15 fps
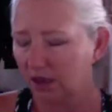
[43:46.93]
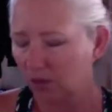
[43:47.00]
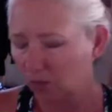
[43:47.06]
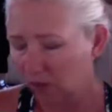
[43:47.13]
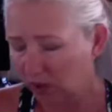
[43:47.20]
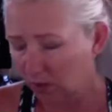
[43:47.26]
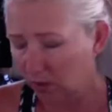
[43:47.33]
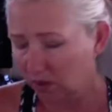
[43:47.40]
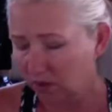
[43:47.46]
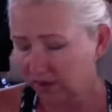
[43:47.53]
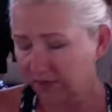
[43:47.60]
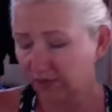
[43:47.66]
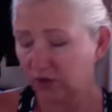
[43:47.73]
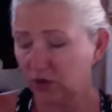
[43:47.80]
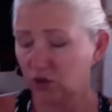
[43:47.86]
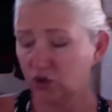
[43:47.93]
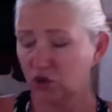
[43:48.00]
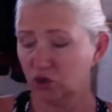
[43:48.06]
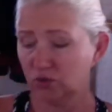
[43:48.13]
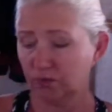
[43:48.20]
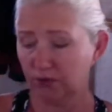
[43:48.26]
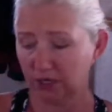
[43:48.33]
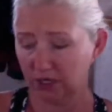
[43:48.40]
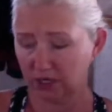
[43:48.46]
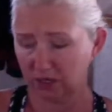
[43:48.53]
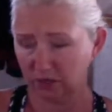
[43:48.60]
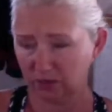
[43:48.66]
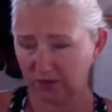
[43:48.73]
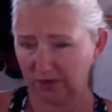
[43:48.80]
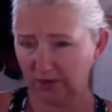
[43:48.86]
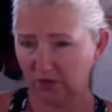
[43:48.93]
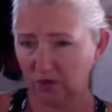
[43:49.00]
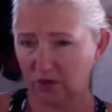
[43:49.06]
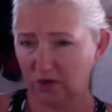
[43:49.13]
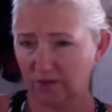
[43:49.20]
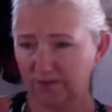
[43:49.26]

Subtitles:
What will the future punish me for?